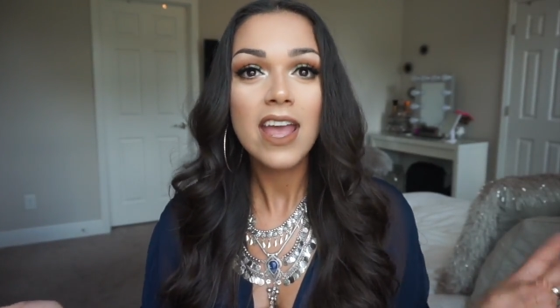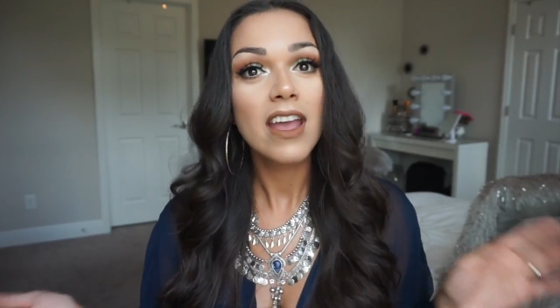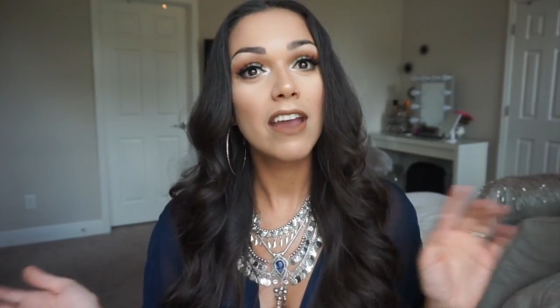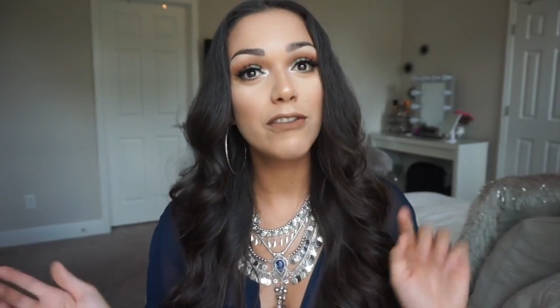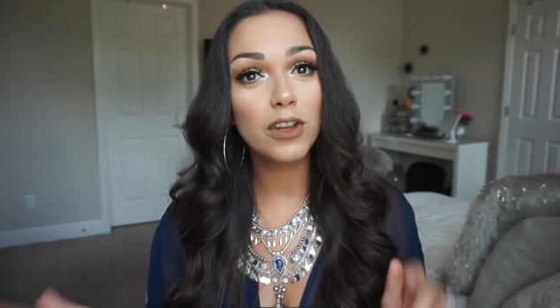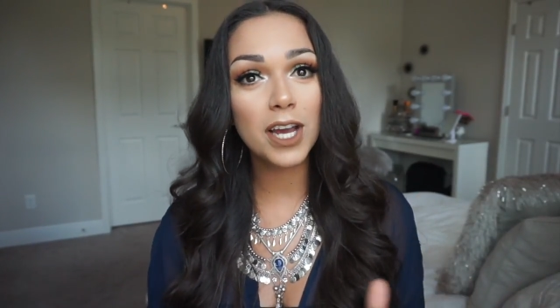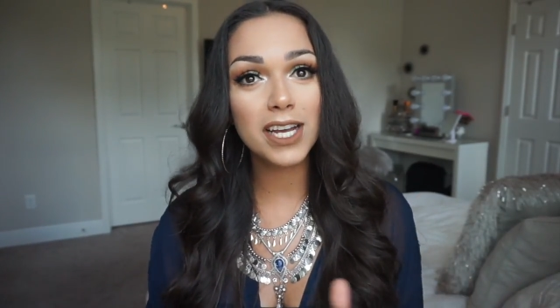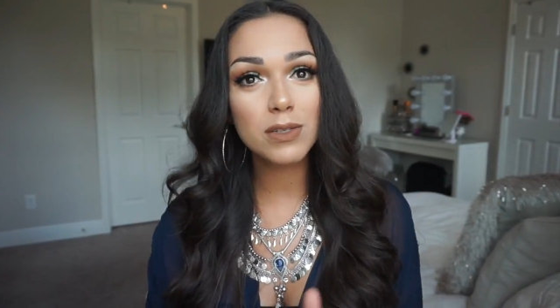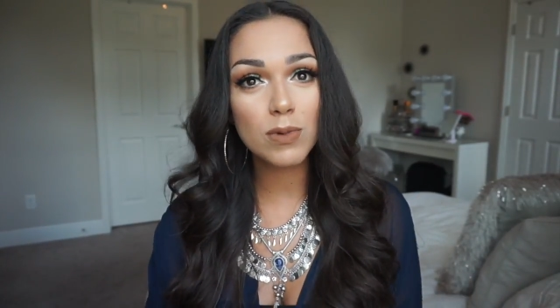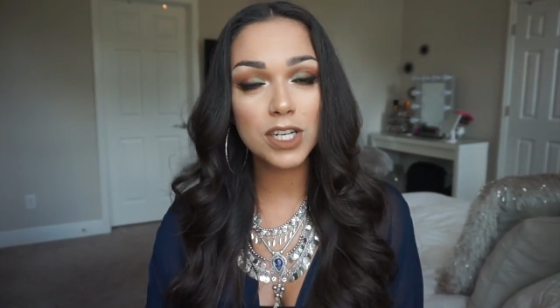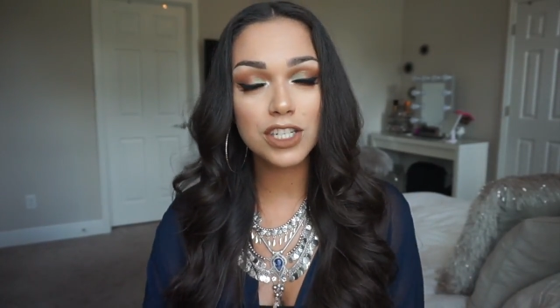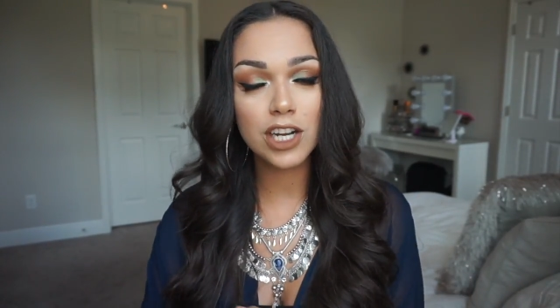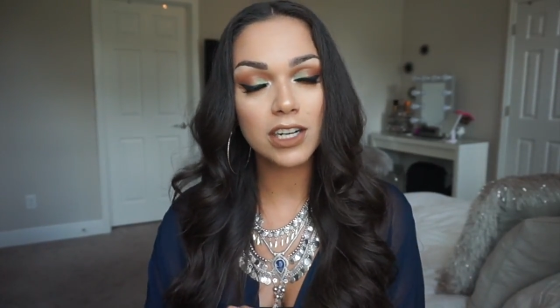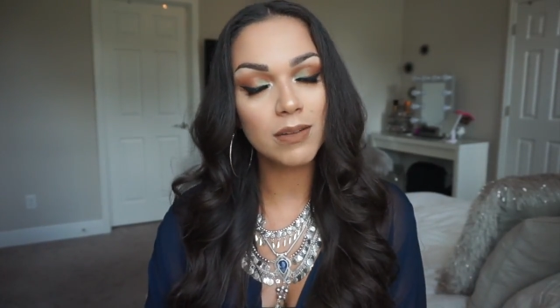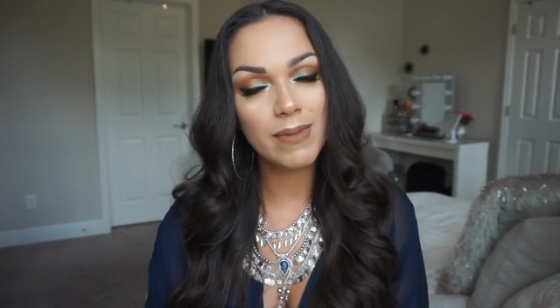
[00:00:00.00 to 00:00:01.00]
If you guys want
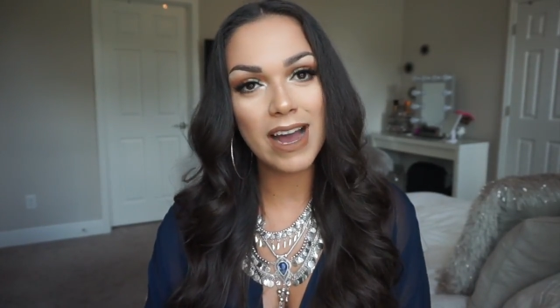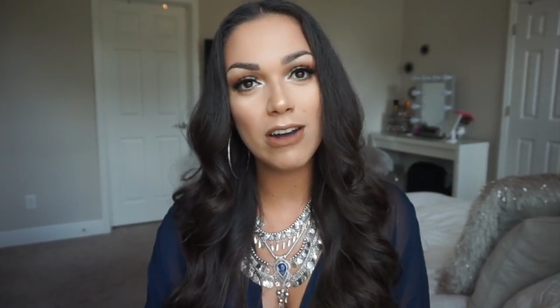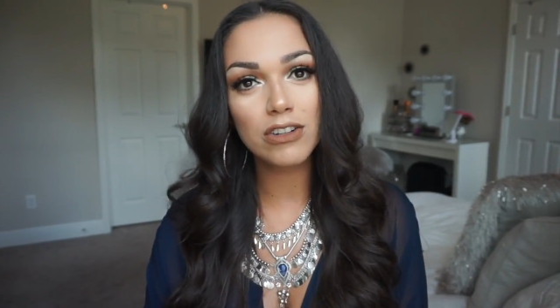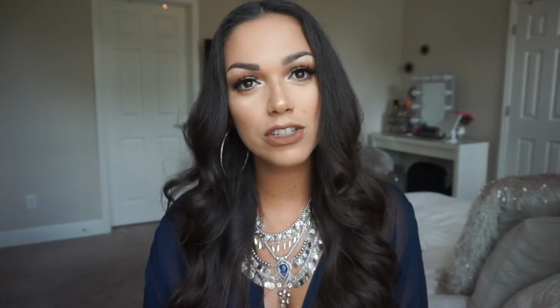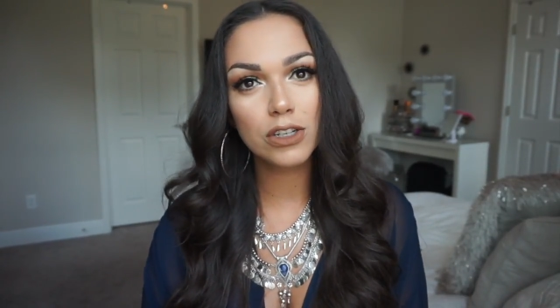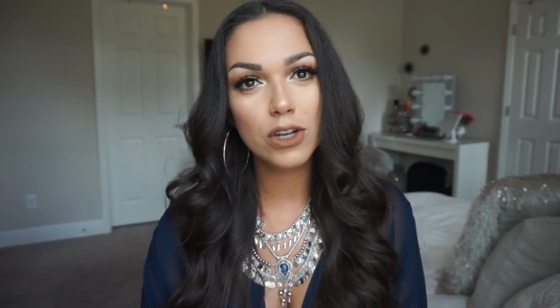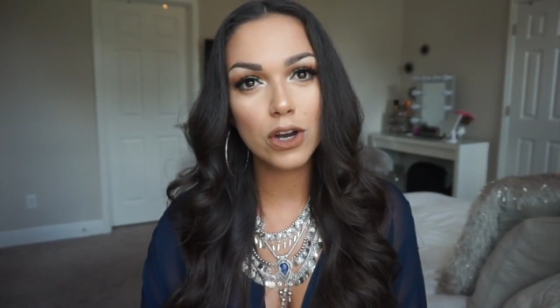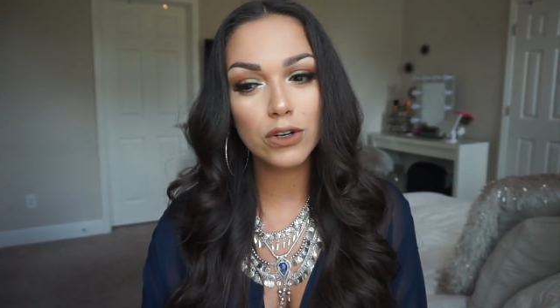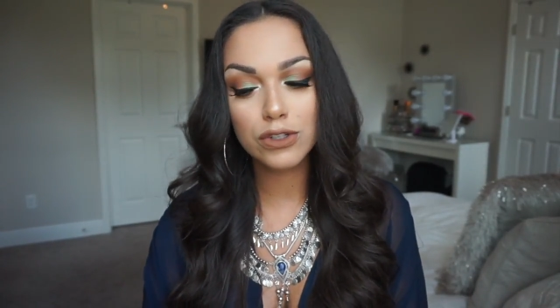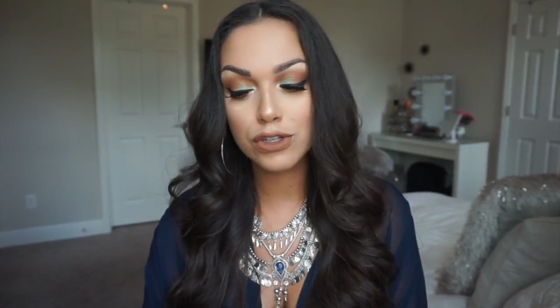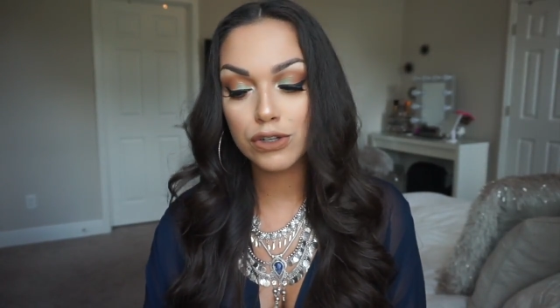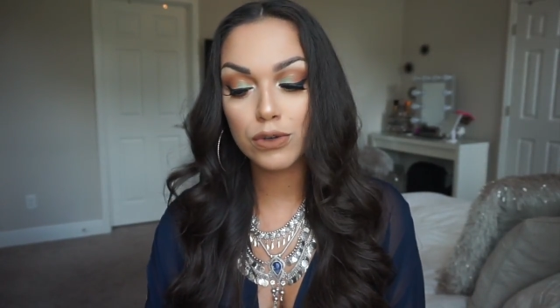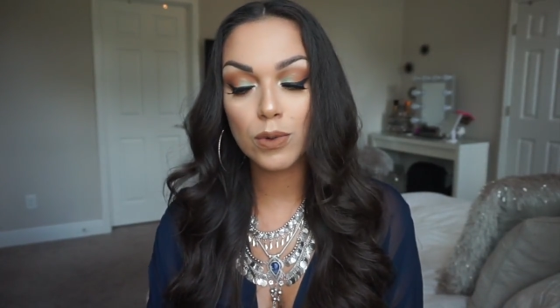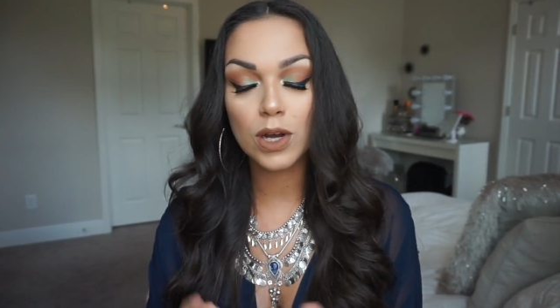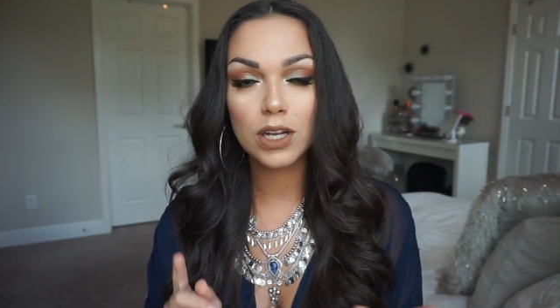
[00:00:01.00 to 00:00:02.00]
to check them out, go
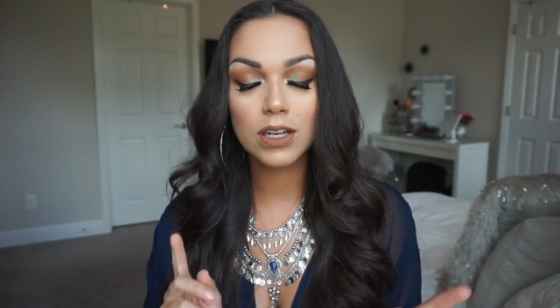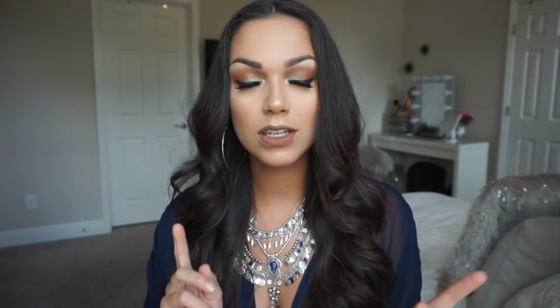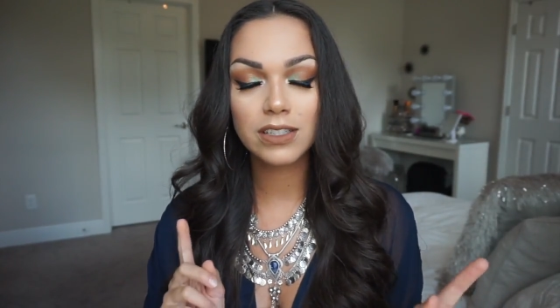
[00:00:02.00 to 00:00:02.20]
to